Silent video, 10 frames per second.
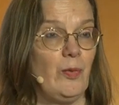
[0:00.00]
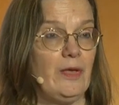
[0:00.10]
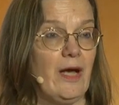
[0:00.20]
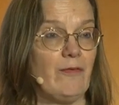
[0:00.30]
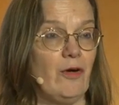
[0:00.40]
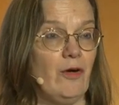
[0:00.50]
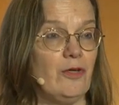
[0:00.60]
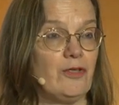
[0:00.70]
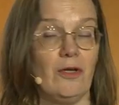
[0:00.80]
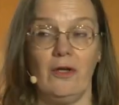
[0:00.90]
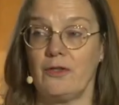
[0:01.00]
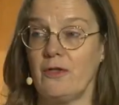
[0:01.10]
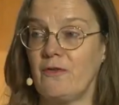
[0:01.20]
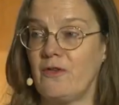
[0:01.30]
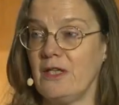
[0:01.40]
We have heard a lot
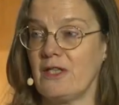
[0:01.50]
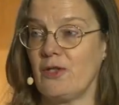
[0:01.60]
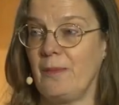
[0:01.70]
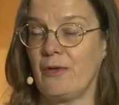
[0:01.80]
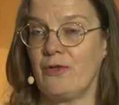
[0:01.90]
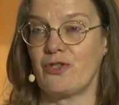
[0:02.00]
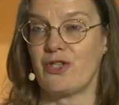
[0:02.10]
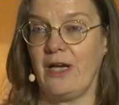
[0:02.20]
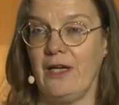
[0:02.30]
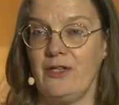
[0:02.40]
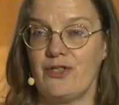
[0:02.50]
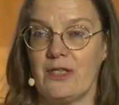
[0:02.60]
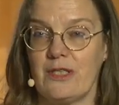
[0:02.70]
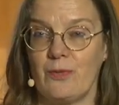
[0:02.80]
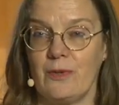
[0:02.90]
of things about the
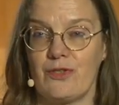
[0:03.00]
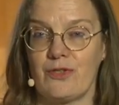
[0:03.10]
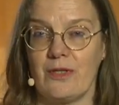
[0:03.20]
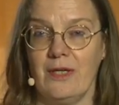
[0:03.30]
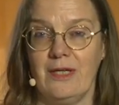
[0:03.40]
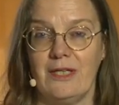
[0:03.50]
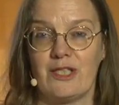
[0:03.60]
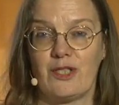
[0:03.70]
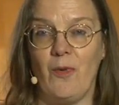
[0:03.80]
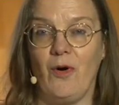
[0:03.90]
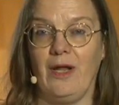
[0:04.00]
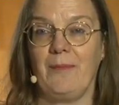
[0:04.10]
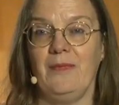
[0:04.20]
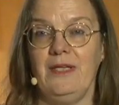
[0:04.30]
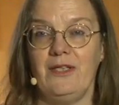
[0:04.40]
challenges which small
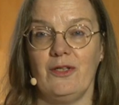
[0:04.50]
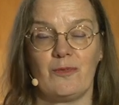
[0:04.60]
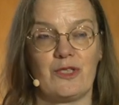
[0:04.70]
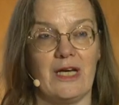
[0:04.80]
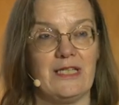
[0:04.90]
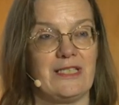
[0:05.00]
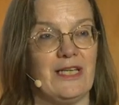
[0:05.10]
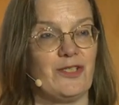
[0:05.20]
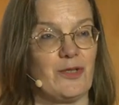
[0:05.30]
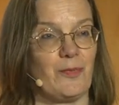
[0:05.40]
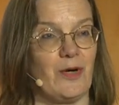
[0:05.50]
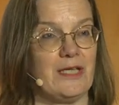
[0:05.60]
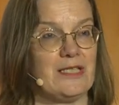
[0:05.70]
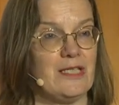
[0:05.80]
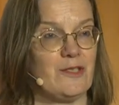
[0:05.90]
and medium-sized
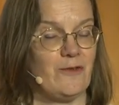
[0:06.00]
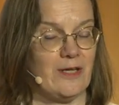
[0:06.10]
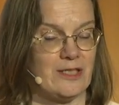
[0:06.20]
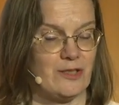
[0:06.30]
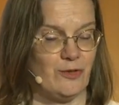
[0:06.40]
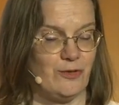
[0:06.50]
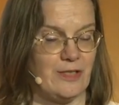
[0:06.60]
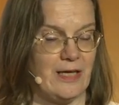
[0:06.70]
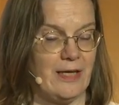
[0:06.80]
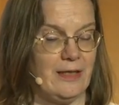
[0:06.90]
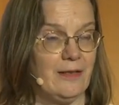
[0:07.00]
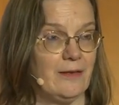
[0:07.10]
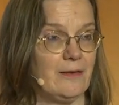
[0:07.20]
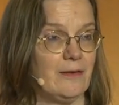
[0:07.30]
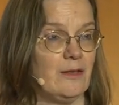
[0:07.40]
enterprises face today.
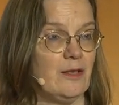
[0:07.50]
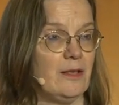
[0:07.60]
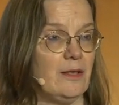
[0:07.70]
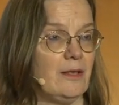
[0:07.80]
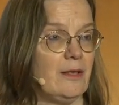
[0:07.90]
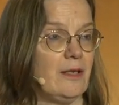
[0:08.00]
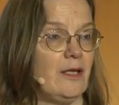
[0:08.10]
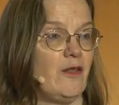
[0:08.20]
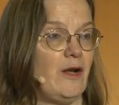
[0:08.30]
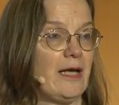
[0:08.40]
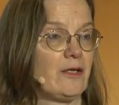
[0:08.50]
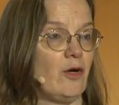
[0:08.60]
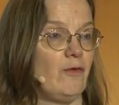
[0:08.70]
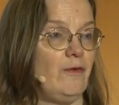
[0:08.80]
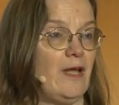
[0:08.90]
The lack
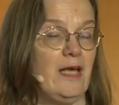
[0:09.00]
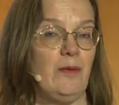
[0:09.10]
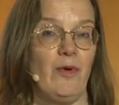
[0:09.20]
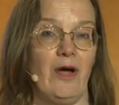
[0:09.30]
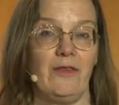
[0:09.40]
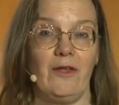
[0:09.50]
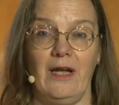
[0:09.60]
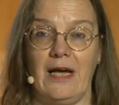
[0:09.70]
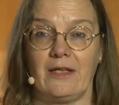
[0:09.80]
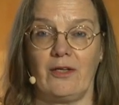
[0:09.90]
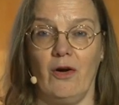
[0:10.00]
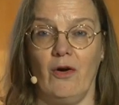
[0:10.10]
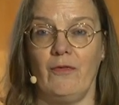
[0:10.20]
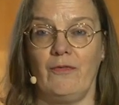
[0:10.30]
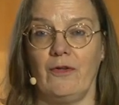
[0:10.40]
of labor and the lack
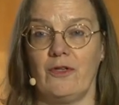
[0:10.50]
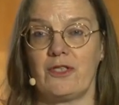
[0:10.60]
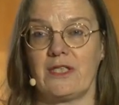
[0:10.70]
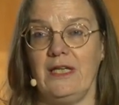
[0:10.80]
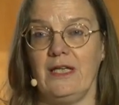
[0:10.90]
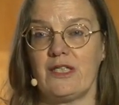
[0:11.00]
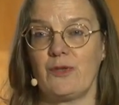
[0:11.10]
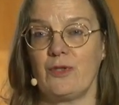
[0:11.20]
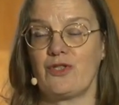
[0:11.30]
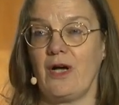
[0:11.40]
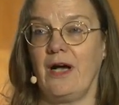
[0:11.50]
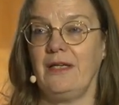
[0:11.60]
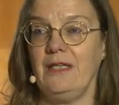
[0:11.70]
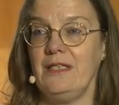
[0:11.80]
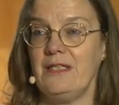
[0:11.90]
of the skills which are
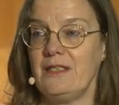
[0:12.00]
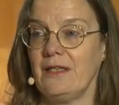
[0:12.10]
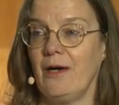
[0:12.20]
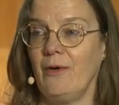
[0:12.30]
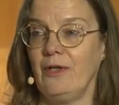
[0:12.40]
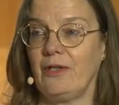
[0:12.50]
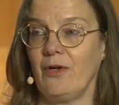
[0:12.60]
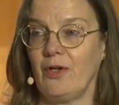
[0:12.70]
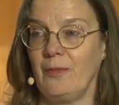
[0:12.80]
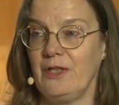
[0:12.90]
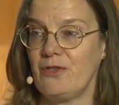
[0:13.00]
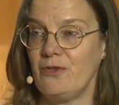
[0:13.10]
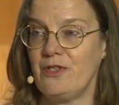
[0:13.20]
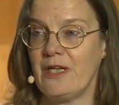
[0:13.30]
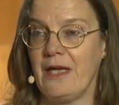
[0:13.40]
needed in our economy
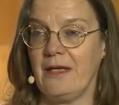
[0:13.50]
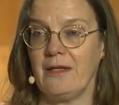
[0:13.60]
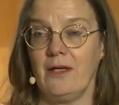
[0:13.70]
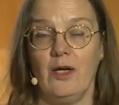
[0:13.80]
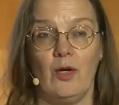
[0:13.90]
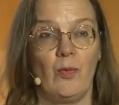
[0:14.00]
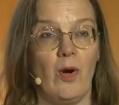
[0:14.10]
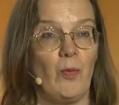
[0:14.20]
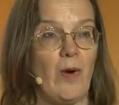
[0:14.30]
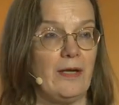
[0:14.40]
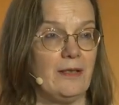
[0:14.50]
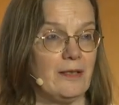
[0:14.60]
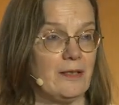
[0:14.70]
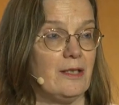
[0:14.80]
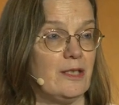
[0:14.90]
today were
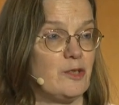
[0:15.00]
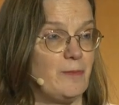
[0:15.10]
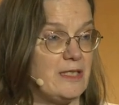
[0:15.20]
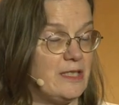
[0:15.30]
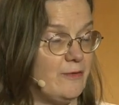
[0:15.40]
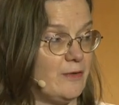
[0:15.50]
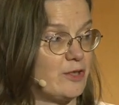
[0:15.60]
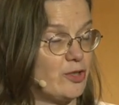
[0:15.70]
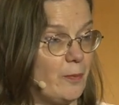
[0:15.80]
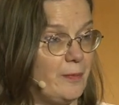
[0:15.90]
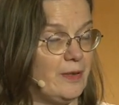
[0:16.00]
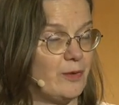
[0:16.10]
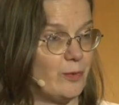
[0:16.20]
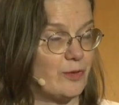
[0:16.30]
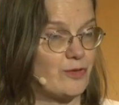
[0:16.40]
one specific
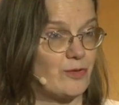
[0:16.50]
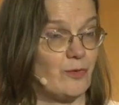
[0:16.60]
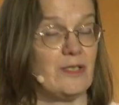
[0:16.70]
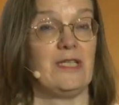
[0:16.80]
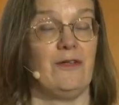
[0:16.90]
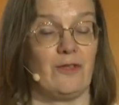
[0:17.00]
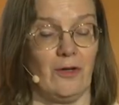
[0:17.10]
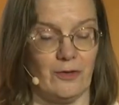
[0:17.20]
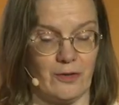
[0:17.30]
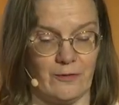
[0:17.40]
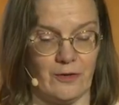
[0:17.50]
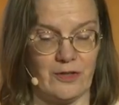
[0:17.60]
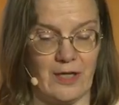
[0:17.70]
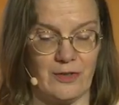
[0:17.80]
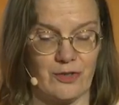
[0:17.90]
topic which received a lot of
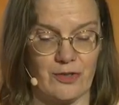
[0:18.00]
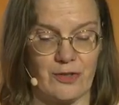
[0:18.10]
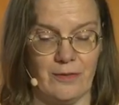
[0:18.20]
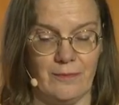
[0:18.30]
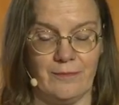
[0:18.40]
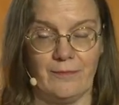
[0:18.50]
attention.